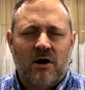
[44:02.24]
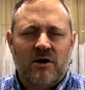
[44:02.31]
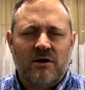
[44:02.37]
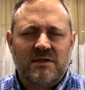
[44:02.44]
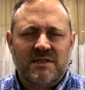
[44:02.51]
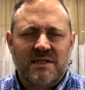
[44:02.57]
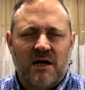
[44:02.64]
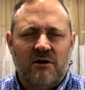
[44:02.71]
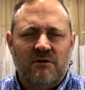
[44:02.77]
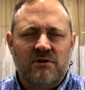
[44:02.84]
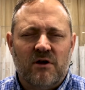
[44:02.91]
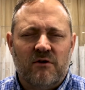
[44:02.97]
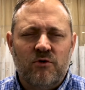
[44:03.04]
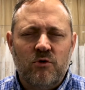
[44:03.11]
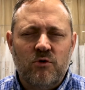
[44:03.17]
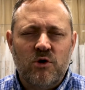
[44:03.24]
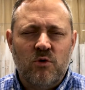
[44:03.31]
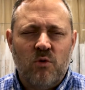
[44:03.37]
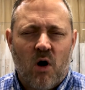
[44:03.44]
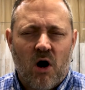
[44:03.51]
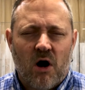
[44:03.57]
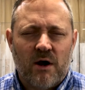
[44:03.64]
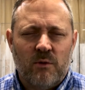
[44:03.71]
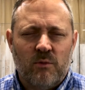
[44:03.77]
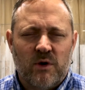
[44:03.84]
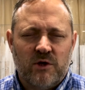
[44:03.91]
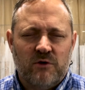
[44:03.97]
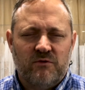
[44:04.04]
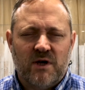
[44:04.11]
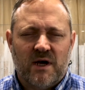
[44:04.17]
ourselves of who you are and
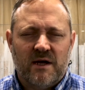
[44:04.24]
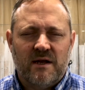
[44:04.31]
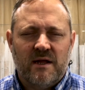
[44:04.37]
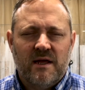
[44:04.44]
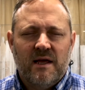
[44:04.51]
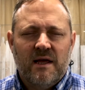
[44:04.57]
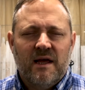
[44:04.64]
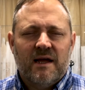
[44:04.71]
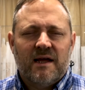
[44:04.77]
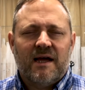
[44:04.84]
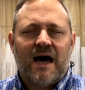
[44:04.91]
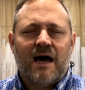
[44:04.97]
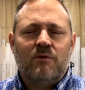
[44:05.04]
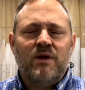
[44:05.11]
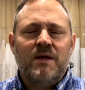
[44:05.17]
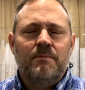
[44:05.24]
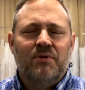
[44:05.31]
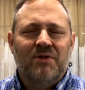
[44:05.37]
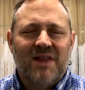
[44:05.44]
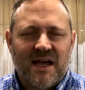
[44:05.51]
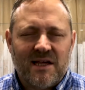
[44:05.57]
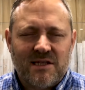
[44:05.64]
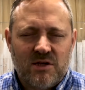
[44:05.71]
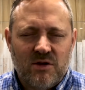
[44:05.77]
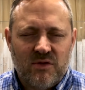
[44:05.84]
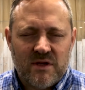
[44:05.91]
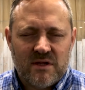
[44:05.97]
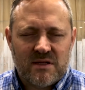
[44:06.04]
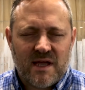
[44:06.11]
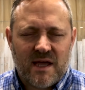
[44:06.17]
what you've done. God, we bless you
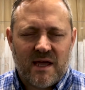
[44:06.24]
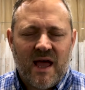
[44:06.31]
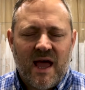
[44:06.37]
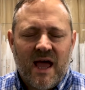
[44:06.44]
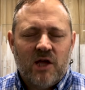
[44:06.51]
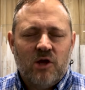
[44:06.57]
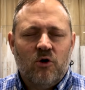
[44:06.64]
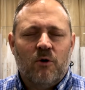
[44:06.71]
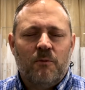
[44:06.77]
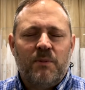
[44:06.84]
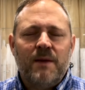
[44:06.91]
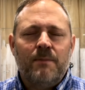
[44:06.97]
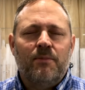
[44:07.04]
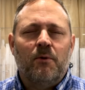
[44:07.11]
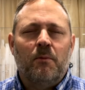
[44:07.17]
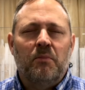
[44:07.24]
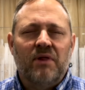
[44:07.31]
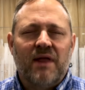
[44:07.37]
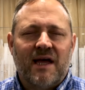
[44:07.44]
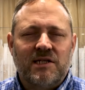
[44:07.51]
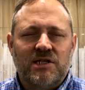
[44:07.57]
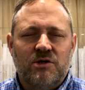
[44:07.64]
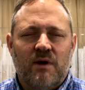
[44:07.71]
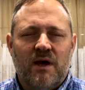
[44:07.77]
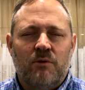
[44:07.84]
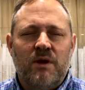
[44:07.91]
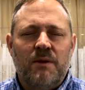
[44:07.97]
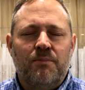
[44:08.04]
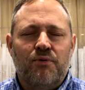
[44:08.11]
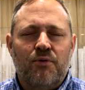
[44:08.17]
this day. Your people bless you, and
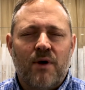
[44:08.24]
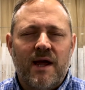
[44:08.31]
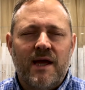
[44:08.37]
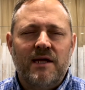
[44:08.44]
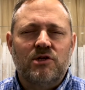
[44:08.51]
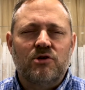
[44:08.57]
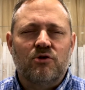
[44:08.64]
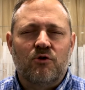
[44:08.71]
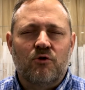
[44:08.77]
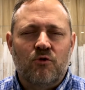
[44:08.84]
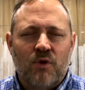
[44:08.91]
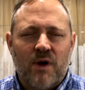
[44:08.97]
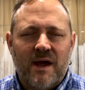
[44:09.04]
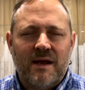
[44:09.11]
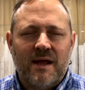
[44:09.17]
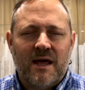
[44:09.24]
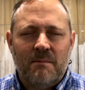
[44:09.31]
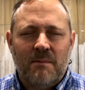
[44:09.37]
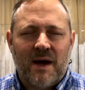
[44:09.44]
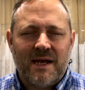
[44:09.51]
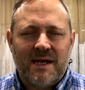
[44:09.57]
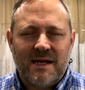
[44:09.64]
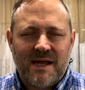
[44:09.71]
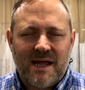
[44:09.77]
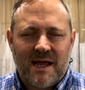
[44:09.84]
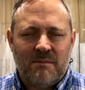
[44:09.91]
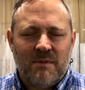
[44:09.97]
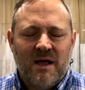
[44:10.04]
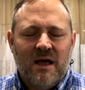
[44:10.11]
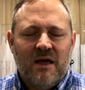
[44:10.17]
we praise your great and mighty
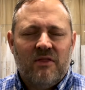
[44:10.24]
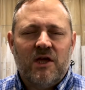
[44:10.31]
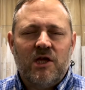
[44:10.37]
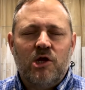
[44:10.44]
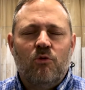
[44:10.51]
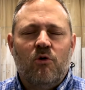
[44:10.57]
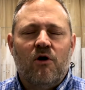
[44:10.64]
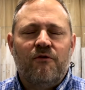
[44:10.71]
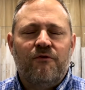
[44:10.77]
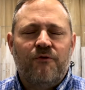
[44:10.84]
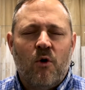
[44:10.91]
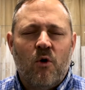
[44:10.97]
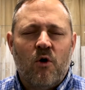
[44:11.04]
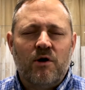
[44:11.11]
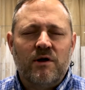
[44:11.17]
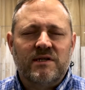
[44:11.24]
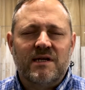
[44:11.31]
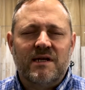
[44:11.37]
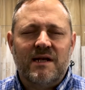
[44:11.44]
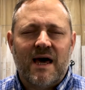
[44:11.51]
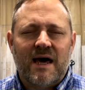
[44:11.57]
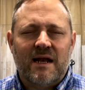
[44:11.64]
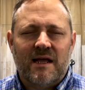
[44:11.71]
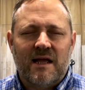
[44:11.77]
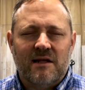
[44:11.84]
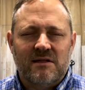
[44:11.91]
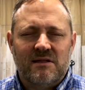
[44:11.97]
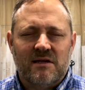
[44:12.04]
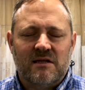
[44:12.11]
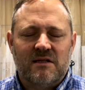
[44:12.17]
name, that you are for us and not
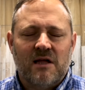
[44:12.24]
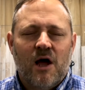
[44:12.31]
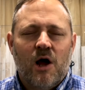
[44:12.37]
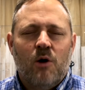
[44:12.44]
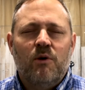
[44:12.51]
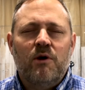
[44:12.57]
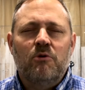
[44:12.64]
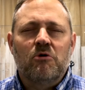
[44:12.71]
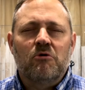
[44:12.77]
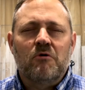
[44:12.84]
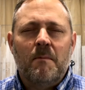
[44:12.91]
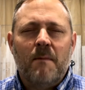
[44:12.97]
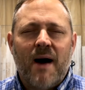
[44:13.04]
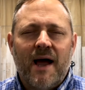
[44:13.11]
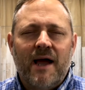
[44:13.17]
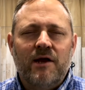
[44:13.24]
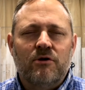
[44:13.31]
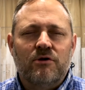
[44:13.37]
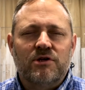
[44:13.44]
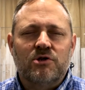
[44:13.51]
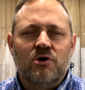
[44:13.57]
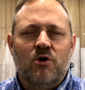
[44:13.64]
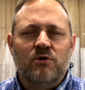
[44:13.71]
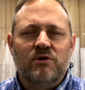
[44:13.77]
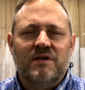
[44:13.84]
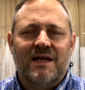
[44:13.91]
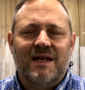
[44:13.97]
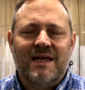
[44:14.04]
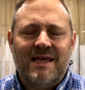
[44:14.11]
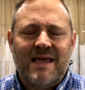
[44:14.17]
against us. We will remind our souls
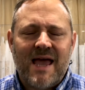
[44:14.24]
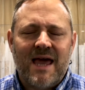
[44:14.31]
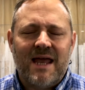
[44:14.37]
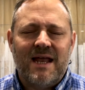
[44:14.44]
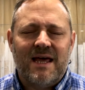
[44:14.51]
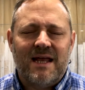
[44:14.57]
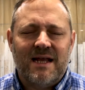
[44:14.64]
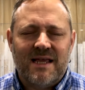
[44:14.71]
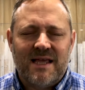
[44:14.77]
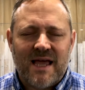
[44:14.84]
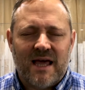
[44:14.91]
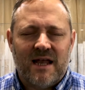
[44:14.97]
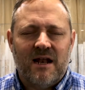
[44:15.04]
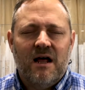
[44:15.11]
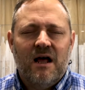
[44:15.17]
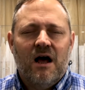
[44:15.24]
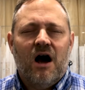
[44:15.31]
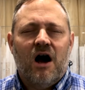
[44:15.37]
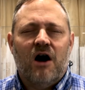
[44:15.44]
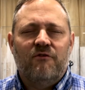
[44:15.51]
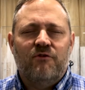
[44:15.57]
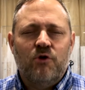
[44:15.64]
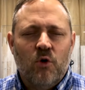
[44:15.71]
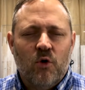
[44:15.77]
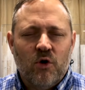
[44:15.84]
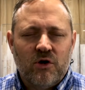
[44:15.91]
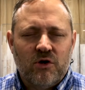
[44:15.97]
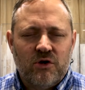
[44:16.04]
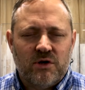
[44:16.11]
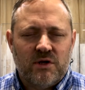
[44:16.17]
yet again and again of
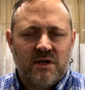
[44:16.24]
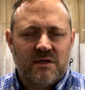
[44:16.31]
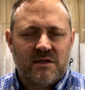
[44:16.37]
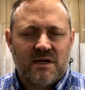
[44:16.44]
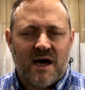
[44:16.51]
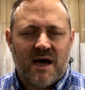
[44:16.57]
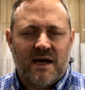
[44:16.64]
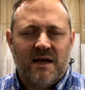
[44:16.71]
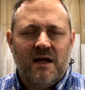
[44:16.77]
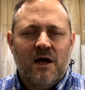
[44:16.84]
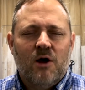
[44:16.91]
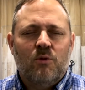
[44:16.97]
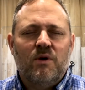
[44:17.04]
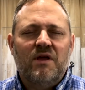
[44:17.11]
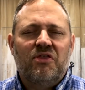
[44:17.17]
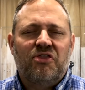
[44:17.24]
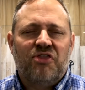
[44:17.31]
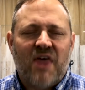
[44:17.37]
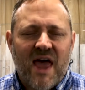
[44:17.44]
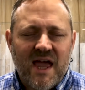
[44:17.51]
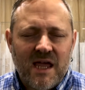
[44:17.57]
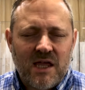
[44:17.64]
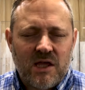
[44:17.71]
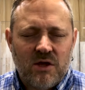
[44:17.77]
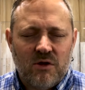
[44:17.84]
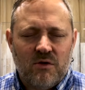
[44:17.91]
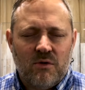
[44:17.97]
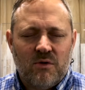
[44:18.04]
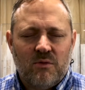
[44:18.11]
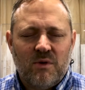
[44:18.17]
your goodness, God. We thank
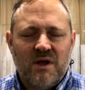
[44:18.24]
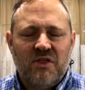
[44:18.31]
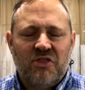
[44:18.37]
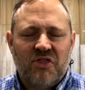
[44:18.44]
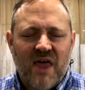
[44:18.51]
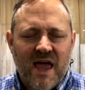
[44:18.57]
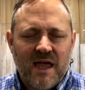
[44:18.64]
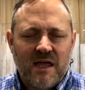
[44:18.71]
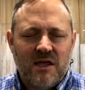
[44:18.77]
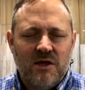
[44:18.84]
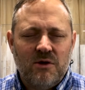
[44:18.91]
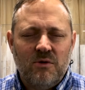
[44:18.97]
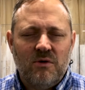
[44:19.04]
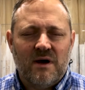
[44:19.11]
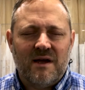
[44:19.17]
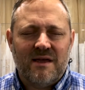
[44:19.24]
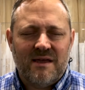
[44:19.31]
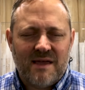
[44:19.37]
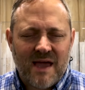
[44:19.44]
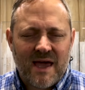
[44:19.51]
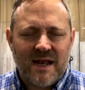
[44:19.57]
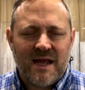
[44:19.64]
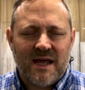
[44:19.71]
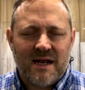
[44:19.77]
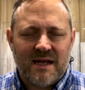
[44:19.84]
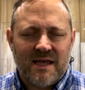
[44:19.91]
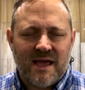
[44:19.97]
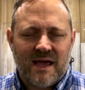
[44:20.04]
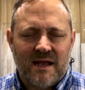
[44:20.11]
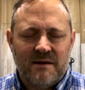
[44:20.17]
you. We thank you again and
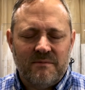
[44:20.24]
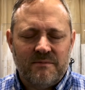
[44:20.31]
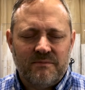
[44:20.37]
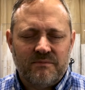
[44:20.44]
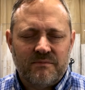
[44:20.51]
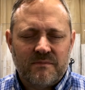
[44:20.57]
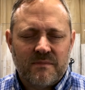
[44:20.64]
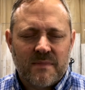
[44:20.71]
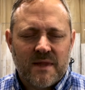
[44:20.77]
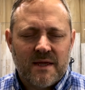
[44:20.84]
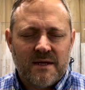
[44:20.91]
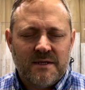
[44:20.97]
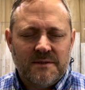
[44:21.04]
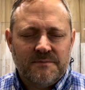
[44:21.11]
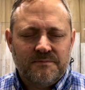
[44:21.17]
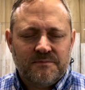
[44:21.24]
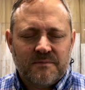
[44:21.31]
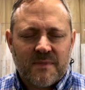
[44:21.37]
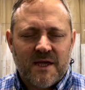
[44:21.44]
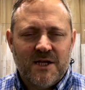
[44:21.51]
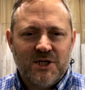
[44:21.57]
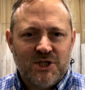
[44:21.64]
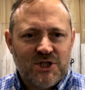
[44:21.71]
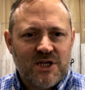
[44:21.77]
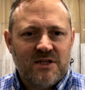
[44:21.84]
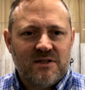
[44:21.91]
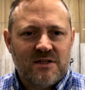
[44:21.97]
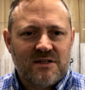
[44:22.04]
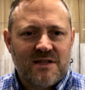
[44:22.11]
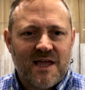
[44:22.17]
again. In
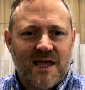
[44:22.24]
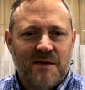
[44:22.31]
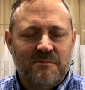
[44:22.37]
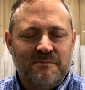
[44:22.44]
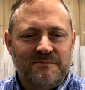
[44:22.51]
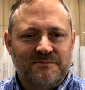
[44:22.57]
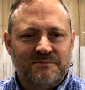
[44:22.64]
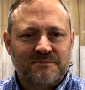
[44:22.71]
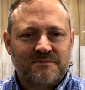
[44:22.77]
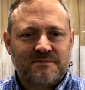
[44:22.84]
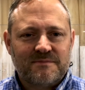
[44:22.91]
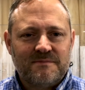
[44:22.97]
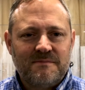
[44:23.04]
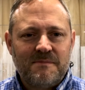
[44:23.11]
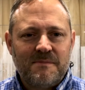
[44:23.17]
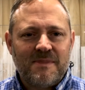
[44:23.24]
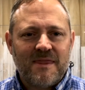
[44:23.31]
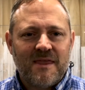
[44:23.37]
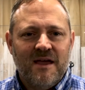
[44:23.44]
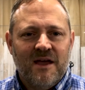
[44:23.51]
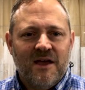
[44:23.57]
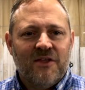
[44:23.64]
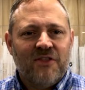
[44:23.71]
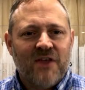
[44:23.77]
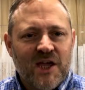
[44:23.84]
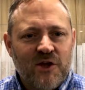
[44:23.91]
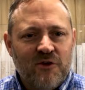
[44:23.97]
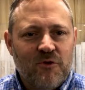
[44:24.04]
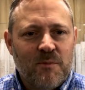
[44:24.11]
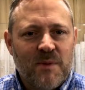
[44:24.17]
Jesus' name,
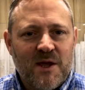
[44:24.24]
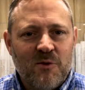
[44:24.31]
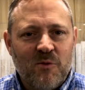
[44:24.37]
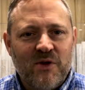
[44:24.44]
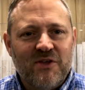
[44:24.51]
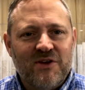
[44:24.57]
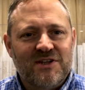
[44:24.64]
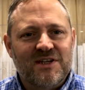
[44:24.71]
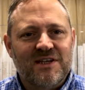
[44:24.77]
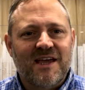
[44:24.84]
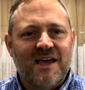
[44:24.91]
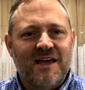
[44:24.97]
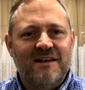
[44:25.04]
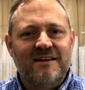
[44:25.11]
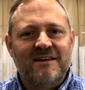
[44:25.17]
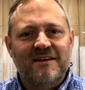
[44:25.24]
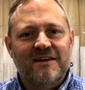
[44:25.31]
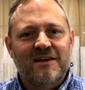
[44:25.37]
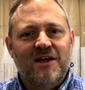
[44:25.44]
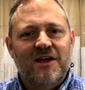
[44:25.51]
thank you for being with us again.